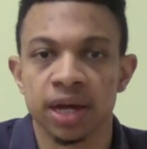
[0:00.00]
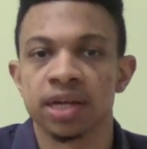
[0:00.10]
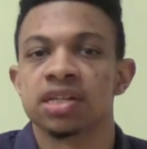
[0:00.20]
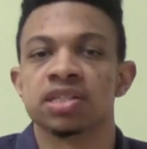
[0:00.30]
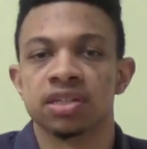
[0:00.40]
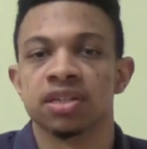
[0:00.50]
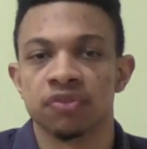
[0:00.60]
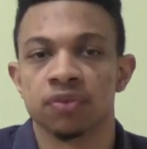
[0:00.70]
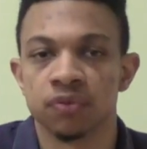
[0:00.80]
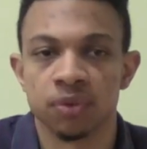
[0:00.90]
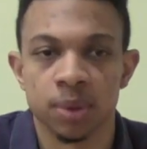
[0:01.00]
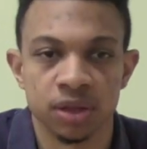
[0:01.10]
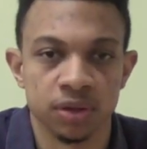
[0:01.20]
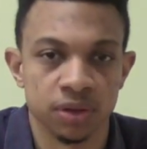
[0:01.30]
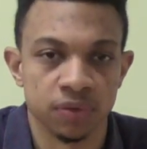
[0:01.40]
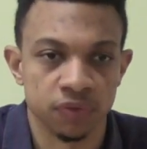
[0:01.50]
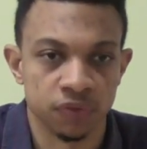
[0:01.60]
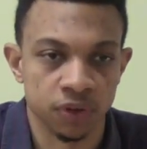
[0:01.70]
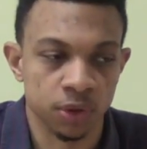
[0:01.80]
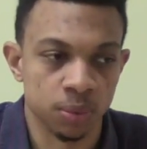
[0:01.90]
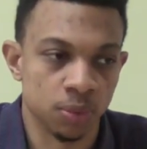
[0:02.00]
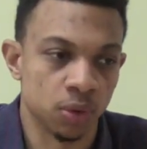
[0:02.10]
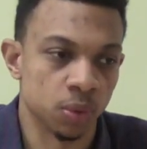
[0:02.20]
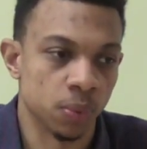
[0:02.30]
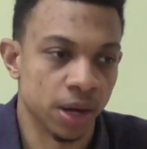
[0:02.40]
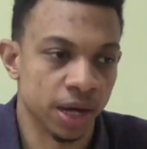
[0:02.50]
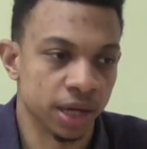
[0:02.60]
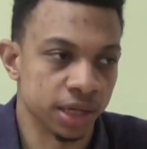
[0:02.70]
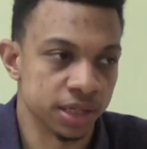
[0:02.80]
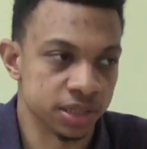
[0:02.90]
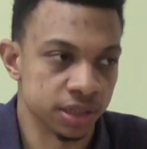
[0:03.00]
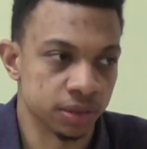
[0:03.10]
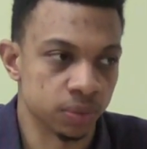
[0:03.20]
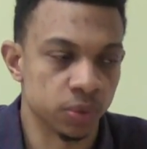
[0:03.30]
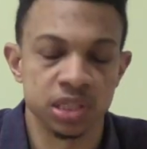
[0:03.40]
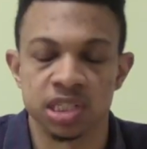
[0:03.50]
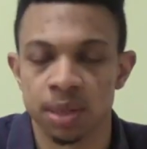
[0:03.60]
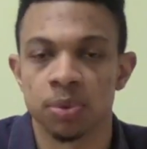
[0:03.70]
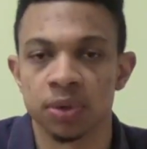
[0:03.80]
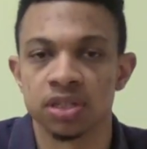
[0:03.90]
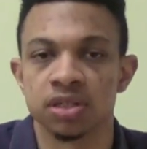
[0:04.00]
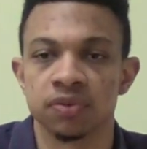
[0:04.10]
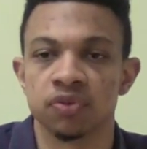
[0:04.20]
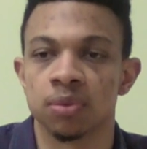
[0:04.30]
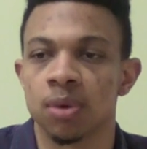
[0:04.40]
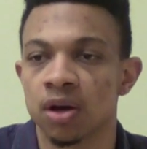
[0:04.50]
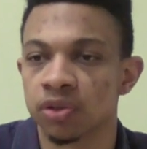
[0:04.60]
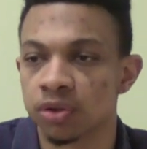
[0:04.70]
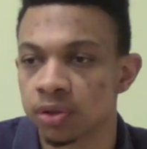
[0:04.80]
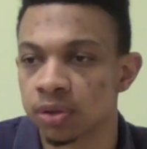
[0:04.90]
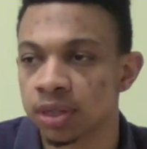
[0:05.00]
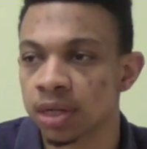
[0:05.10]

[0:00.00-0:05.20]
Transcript: is it different from any other film, or why is it, what separates it from other